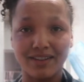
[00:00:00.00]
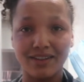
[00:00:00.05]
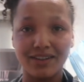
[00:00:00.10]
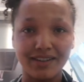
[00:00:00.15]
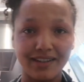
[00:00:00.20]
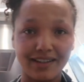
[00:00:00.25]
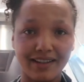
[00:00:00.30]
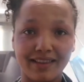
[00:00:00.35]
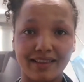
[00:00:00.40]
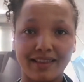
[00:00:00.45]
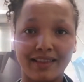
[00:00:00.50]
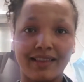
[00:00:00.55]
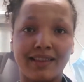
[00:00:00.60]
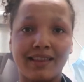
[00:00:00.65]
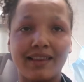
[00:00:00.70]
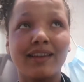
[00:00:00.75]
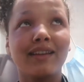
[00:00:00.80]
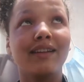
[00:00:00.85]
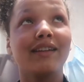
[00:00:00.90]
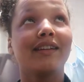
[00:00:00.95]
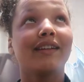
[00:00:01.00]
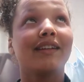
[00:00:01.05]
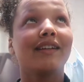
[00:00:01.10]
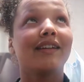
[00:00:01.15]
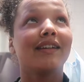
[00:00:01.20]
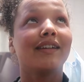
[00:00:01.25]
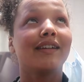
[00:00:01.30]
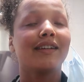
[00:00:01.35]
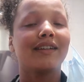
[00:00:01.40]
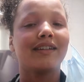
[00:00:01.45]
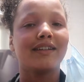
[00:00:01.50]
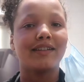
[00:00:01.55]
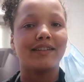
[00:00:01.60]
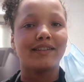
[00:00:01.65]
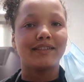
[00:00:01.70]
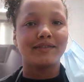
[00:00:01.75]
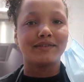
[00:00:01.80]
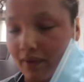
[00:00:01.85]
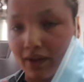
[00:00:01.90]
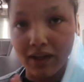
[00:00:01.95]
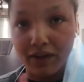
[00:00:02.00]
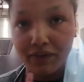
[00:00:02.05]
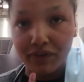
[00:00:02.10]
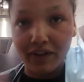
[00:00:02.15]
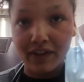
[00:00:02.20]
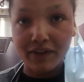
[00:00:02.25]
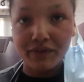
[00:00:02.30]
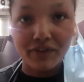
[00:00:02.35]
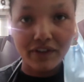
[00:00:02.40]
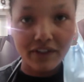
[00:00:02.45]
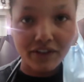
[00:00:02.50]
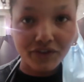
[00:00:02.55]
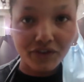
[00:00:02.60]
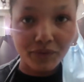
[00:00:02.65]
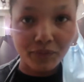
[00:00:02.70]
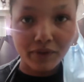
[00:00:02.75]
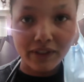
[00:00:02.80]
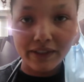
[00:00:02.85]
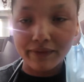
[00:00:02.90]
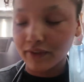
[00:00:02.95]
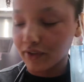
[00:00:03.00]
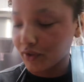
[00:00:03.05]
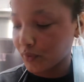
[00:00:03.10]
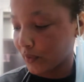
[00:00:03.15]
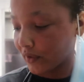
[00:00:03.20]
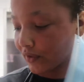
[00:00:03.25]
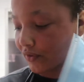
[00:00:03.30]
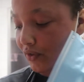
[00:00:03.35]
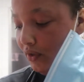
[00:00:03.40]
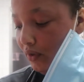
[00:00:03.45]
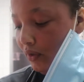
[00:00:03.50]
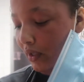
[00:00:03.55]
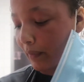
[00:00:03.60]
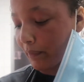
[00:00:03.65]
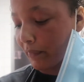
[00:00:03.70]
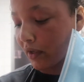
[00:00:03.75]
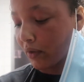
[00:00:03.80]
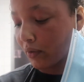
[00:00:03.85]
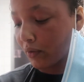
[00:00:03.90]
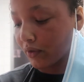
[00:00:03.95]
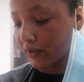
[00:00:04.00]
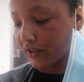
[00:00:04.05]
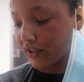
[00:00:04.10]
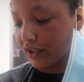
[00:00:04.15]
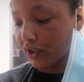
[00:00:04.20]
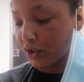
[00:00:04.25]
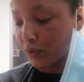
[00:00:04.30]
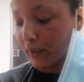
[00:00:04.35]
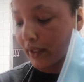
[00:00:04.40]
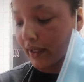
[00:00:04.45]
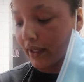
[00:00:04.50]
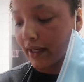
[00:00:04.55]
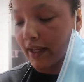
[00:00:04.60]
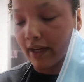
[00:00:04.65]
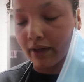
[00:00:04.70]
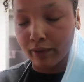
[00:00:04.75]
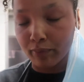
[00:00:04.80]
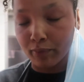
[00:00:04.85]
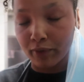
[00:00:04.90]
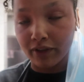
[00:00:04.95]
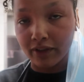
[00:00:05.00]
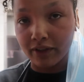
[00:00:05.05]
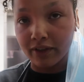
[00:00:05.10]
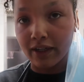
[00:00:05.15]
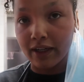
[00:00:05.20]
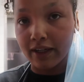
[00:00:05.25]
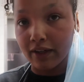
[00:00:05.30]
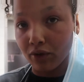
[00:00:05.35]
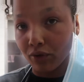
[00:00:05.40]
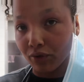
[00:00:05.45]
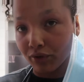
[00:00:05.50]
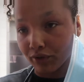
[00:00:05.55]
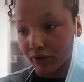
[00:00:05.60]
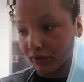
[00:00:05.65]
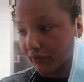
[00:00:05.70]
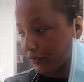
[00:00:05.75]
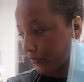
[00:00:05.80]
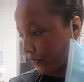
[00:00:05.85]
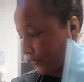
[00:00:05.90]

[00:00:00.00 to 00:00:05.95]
talking. I finally finished the previous one, so I'm now continuing in Harry Potter and the Order of the